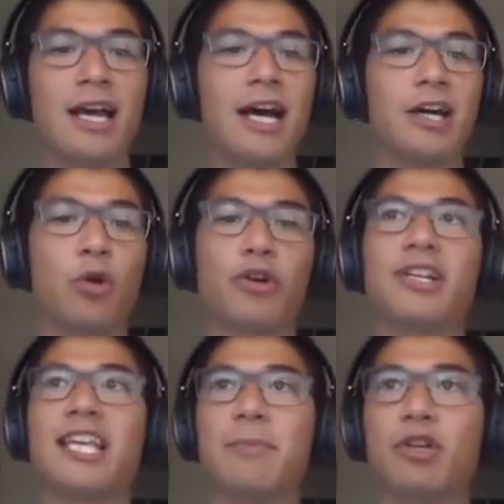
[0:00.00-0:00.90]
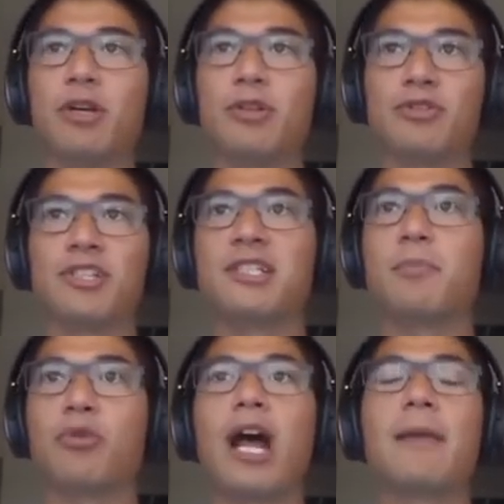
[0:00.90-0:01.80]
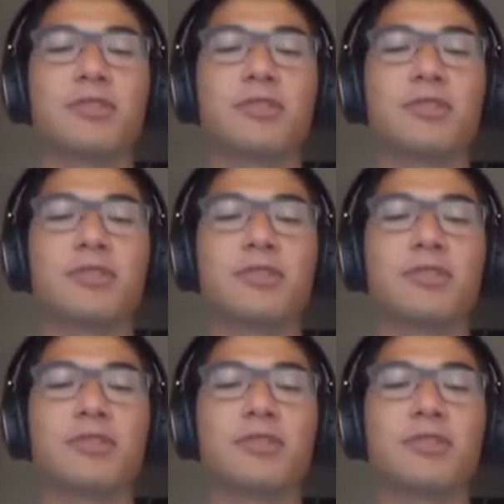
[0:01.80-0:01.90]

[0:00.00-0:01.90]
In order to keep your immune system primed.